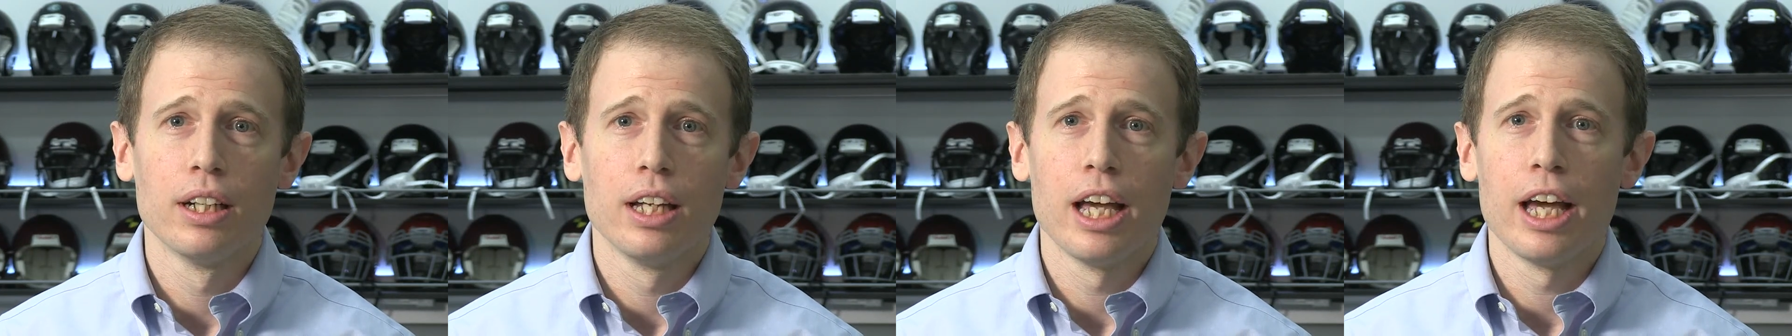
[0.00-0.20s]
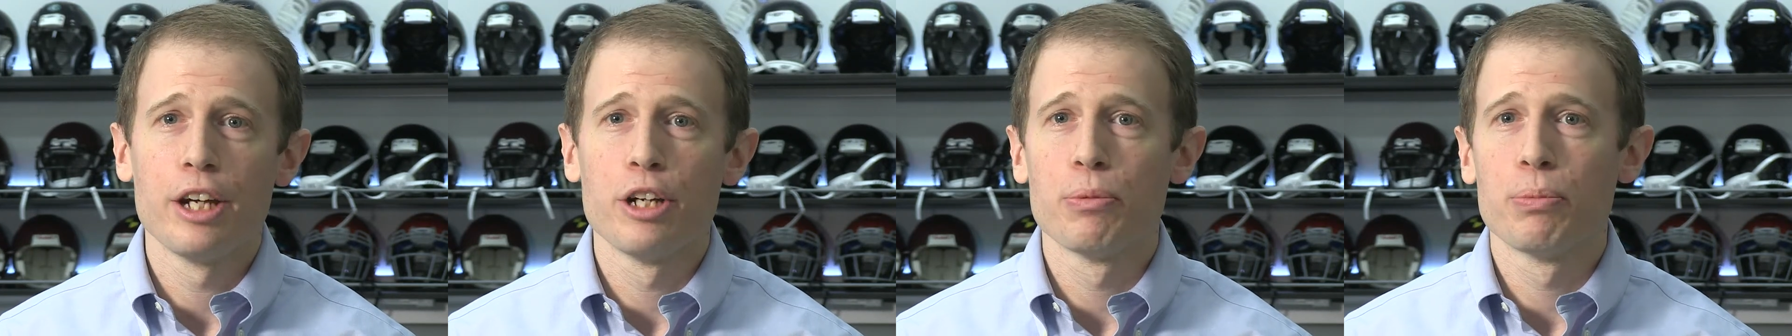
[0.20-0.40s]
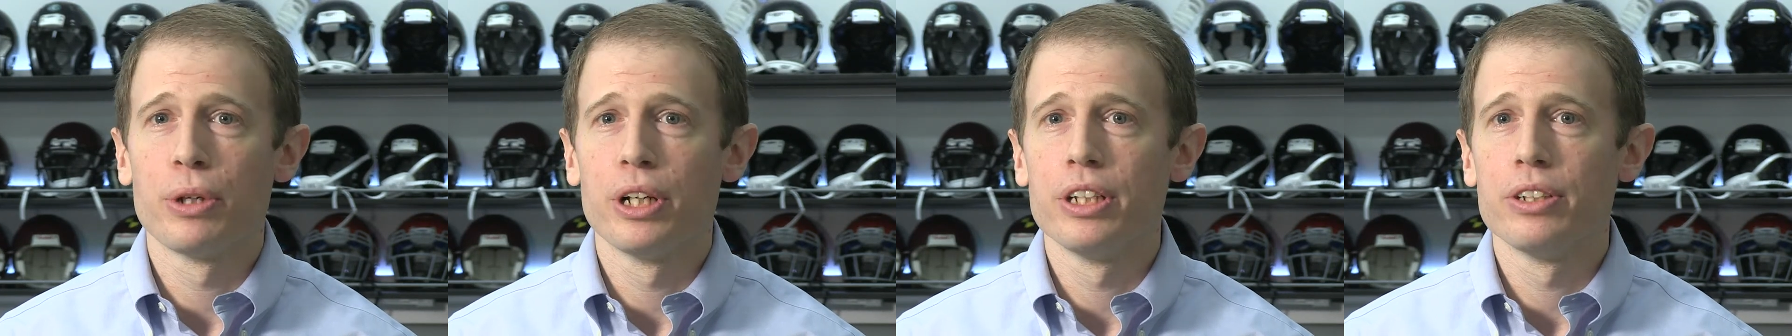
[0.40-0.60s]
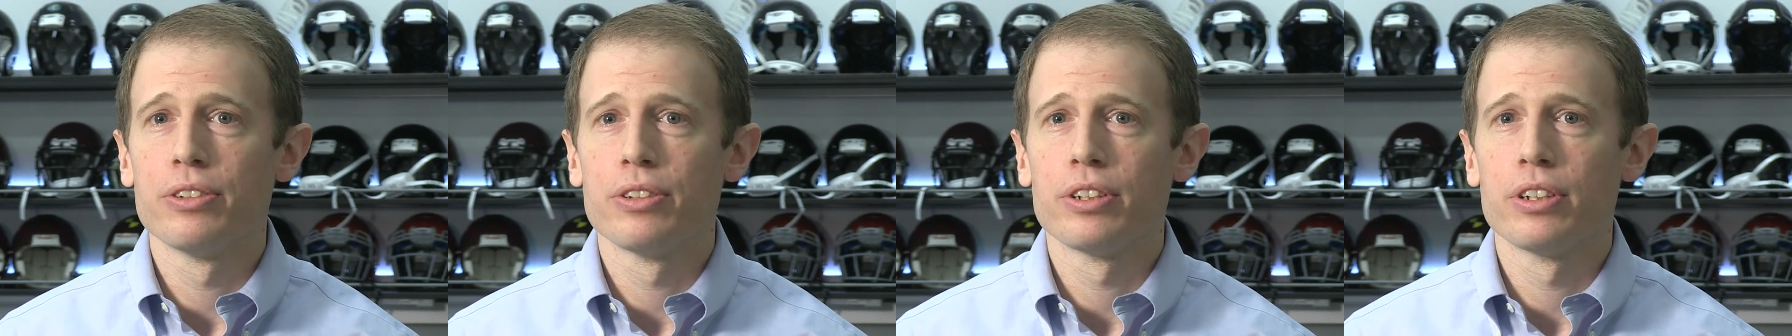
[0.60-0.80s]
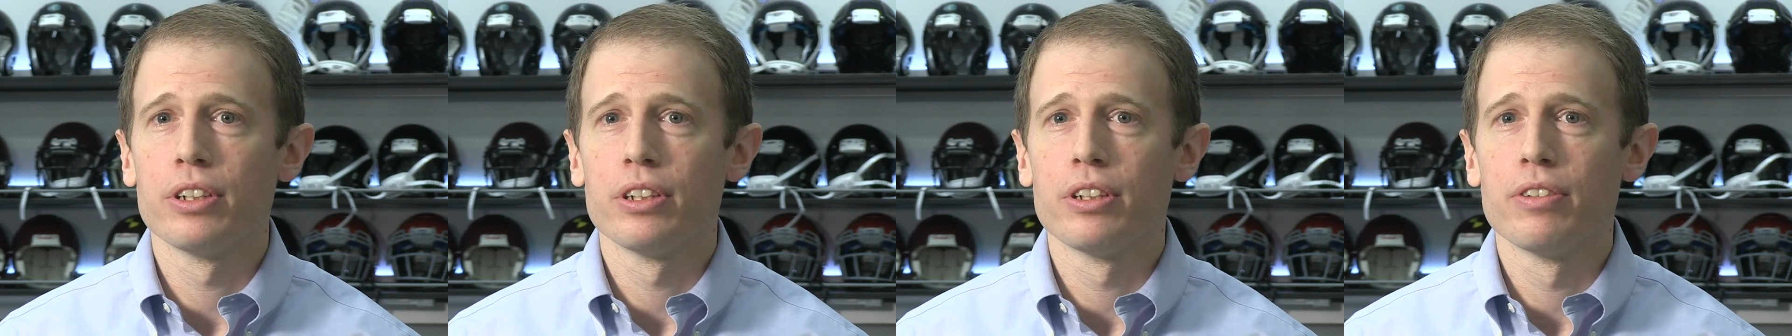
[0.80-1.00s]
and their brains are
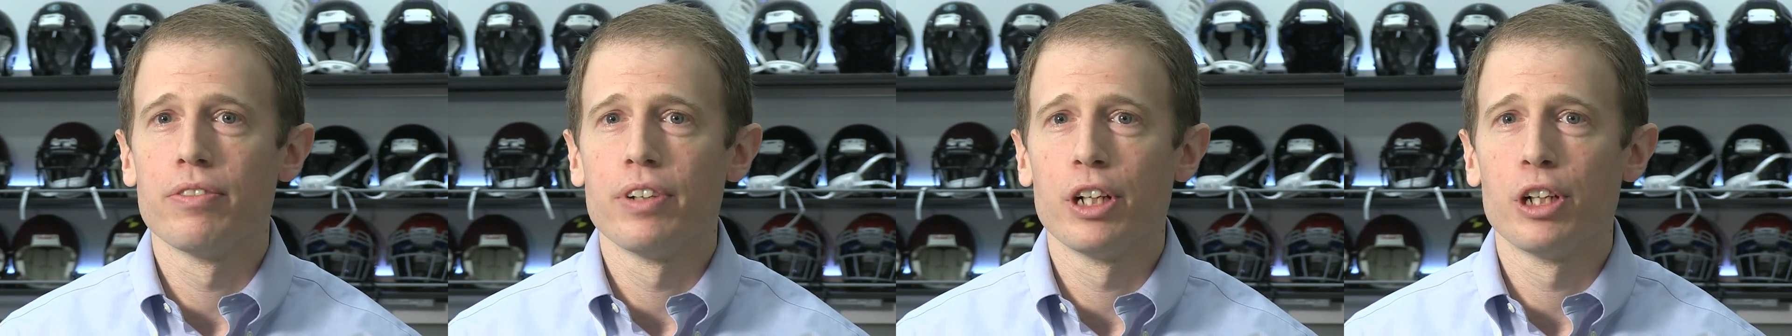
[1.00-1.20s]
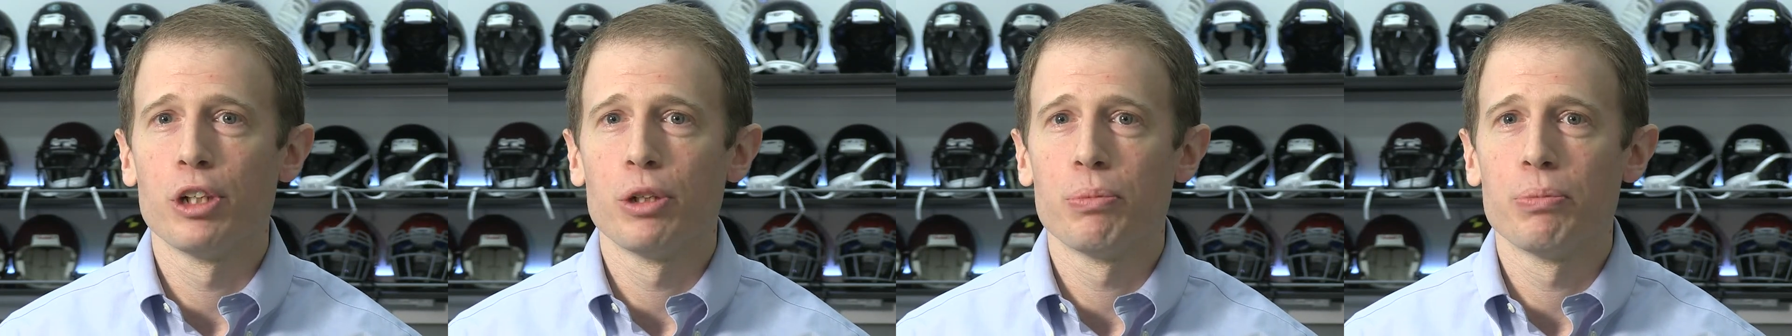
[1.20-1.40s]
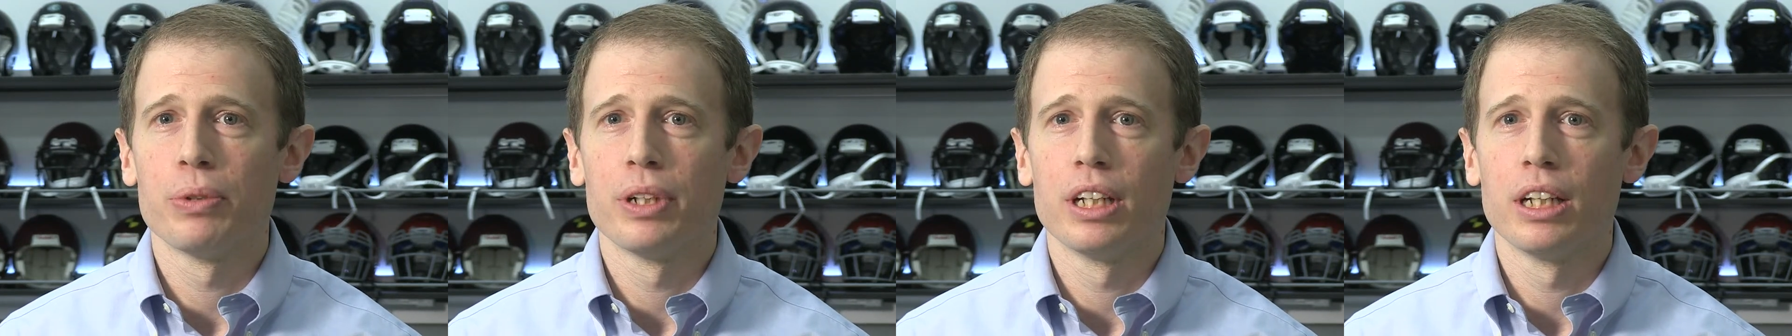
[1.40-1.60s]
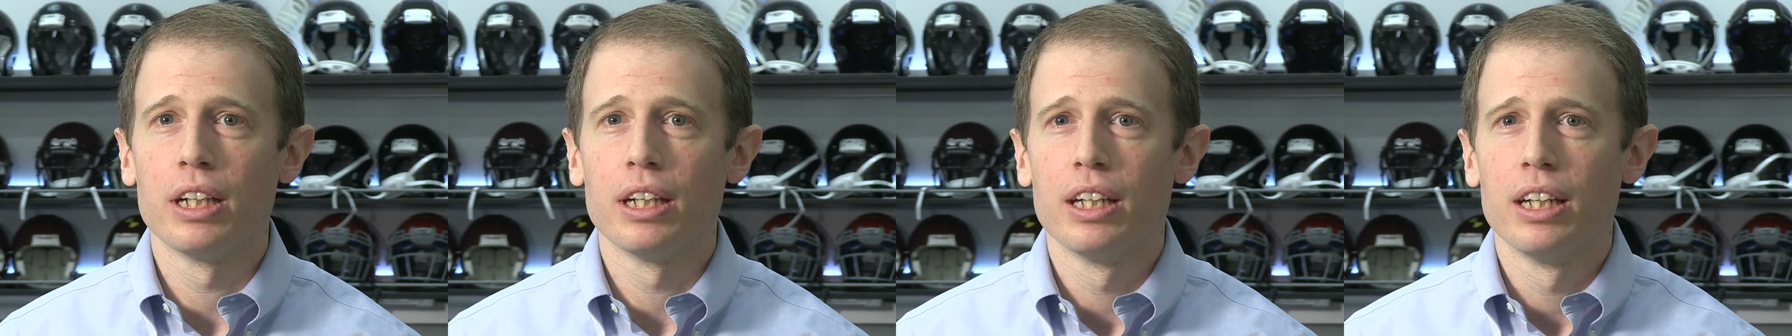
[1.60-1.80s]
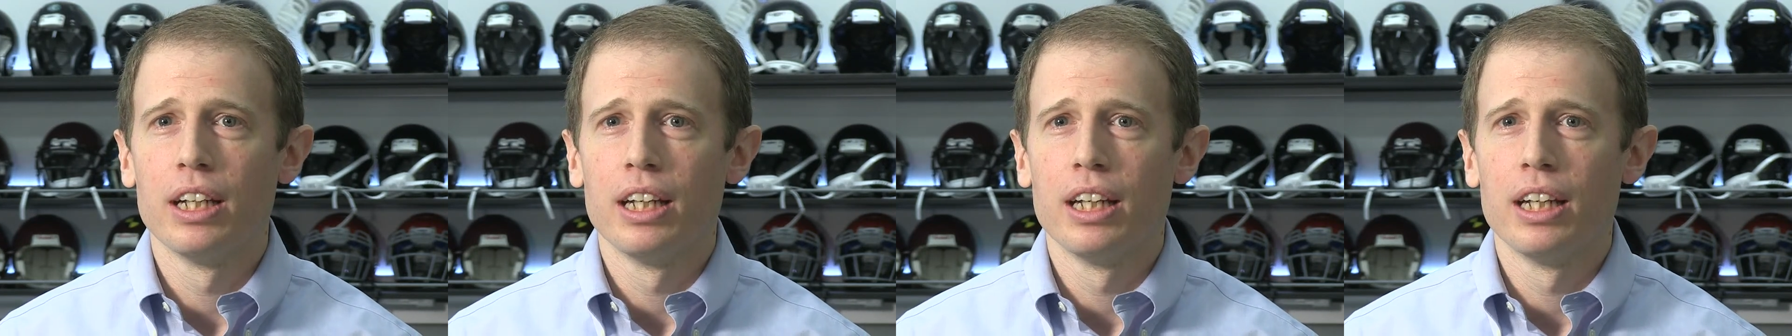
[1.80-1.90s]
still developing.